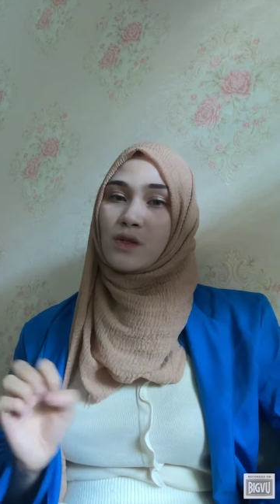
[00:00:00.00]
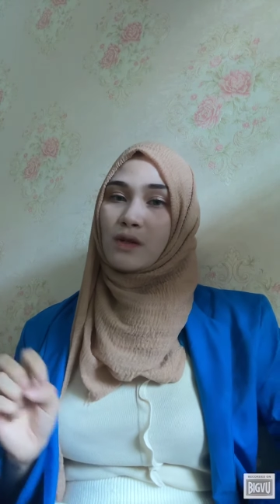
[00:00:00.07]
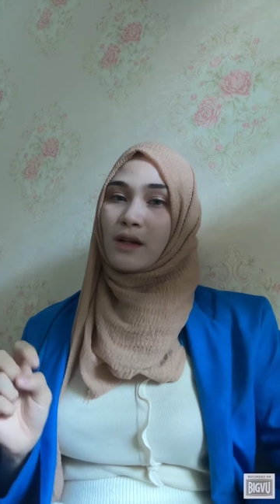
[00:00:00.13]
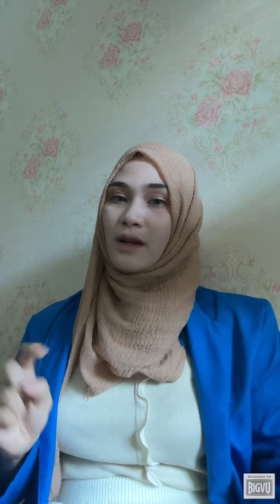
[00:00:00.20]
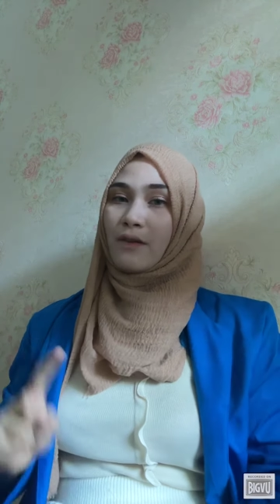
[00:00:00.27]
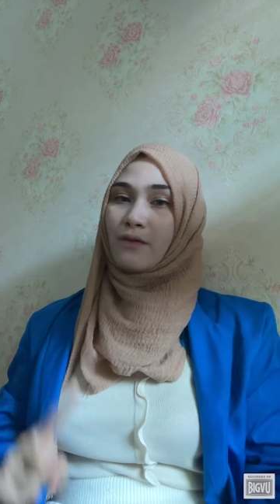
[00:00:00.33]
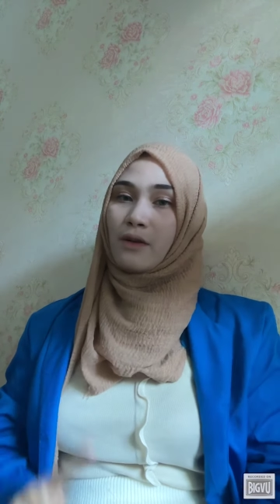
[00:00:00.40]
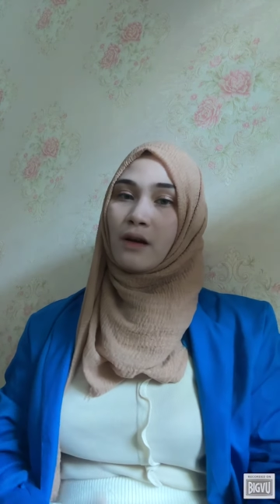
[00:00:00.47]

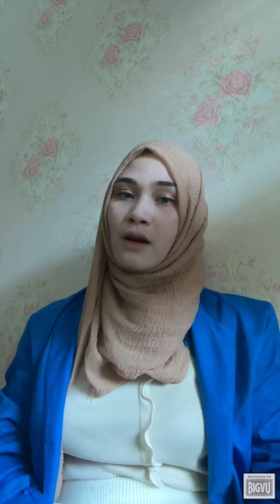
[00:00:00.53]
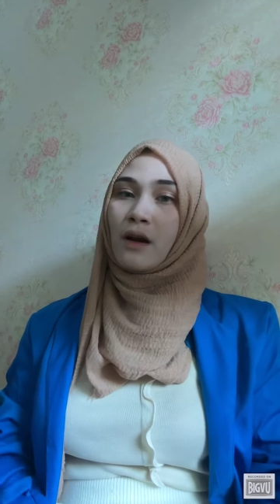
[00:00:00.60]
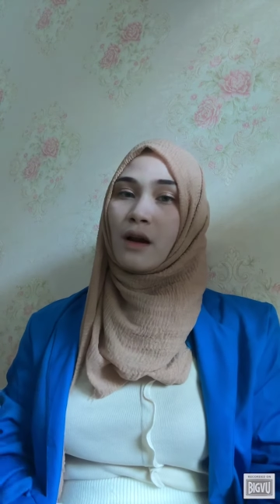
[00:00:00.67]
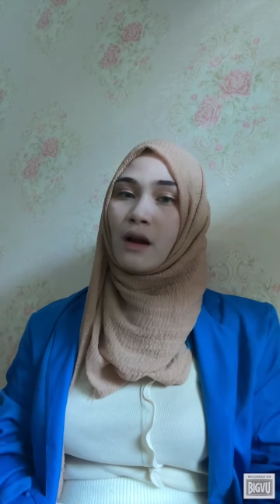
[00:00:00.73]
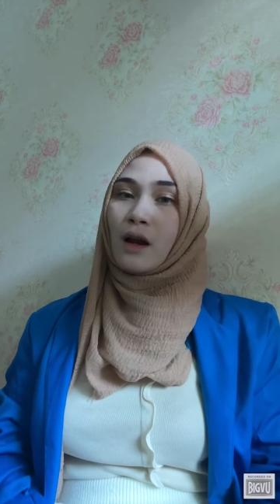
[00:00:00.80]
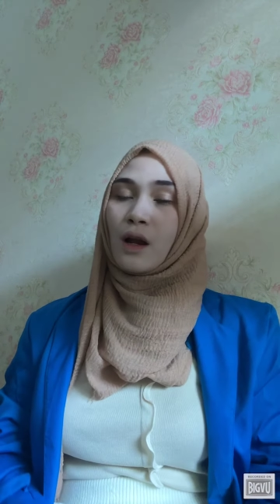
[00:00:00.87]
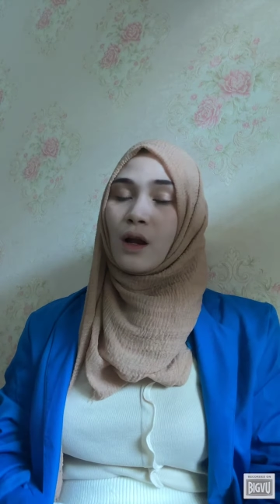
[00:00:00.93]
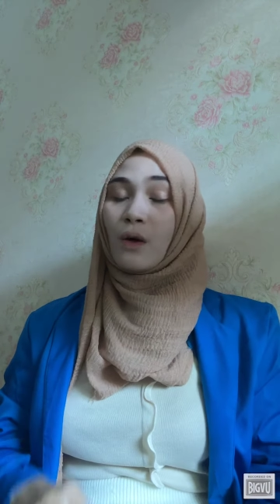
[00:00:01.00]
whatever,
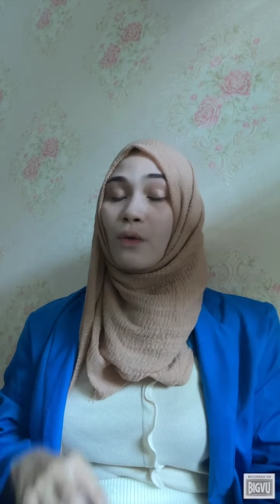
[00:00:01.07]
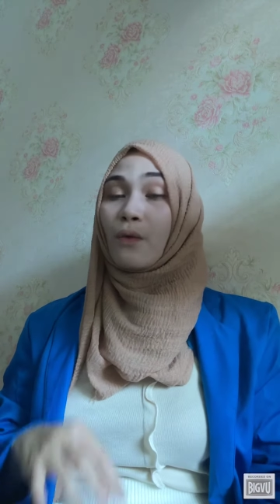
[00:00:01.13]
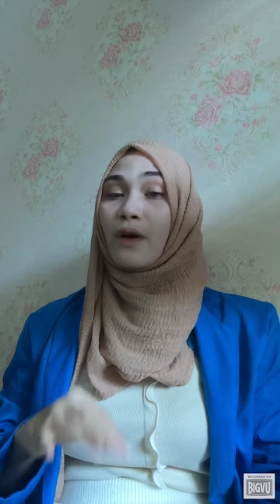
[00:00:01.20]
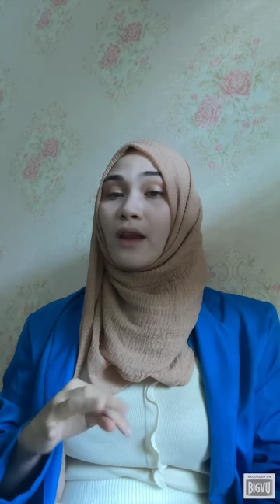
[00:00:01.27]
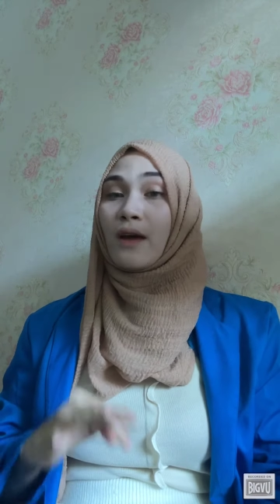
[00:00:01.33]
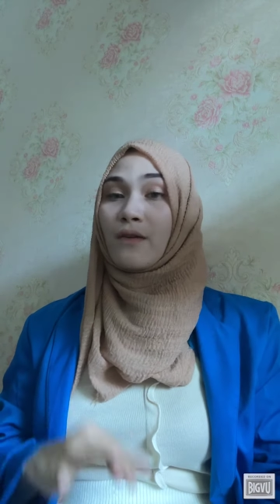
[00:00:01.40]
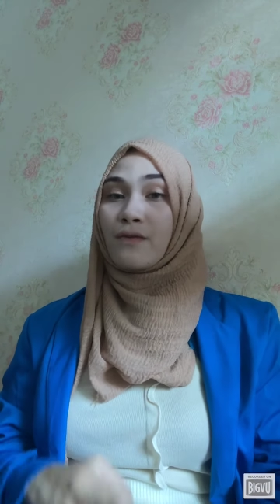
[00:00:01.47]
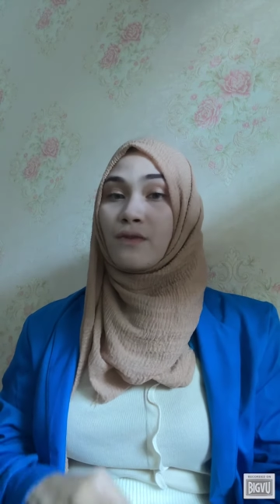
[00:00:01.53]

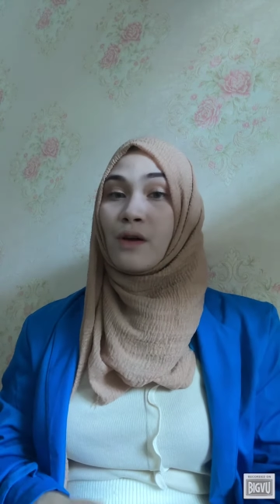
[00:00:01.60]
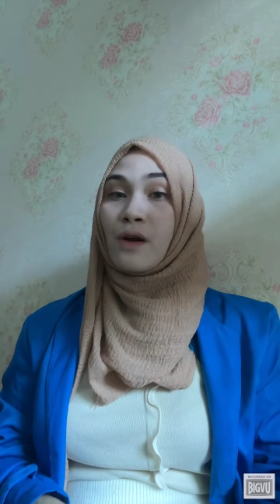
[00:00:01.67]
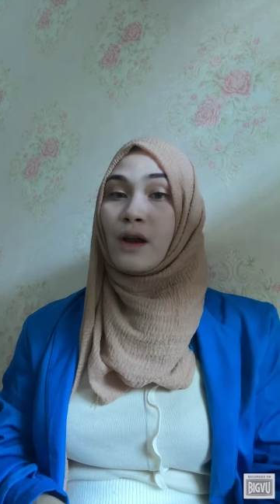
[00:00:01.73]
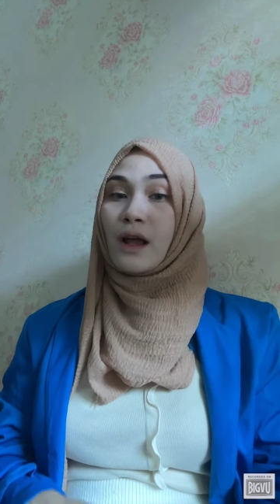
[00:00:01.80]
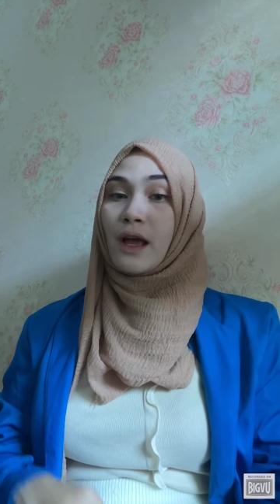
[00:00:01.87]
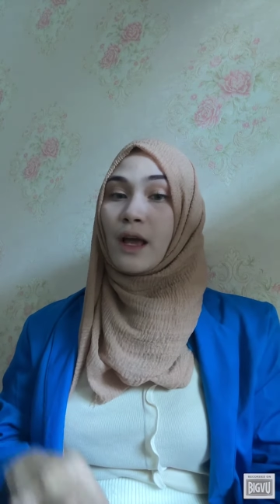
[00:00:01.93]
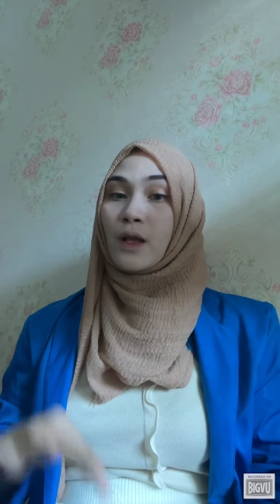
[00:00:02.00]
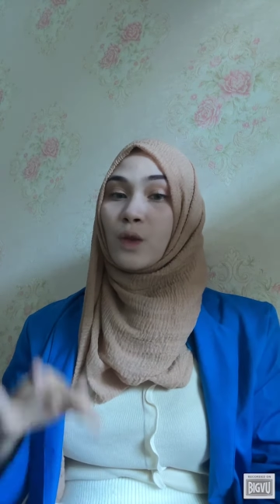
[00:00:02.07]
wherever,
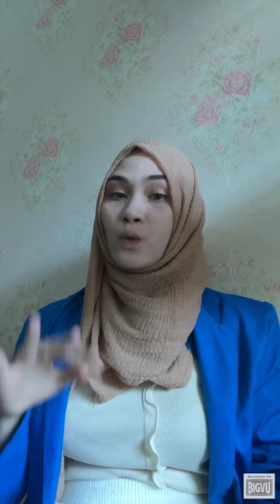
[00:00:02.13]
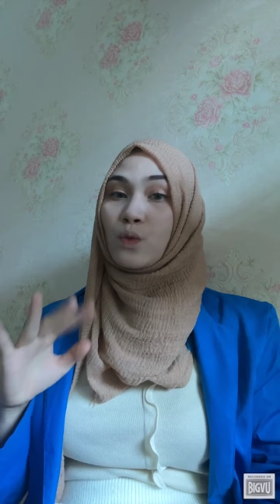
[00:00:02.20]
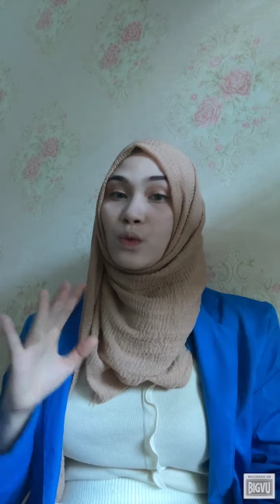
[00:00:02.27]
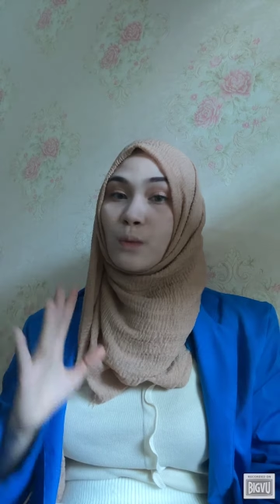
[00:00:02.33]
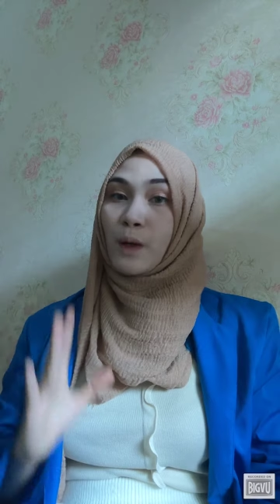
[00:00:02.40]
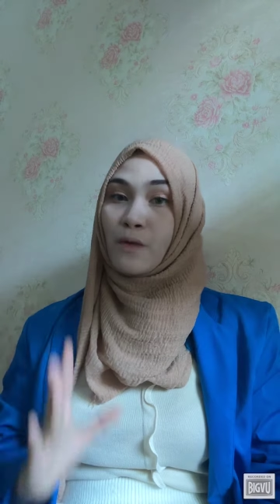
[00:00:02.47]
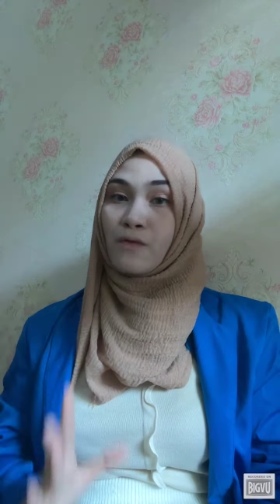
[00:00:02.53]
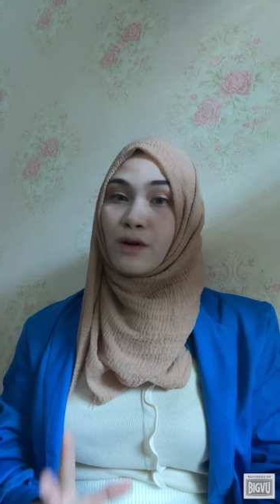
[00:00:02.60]
and
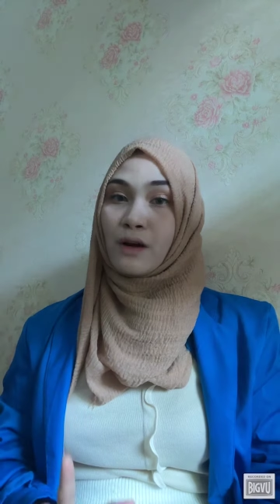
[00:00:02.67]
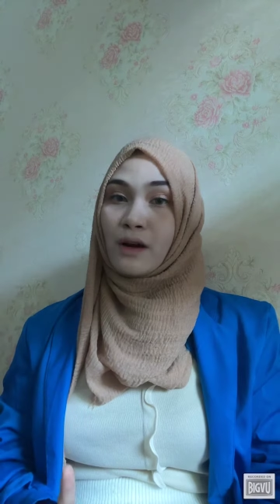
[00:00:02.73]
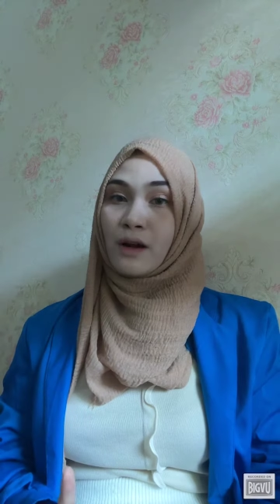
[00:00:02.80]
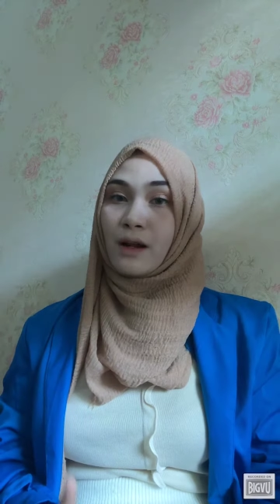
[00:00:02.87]
whomever.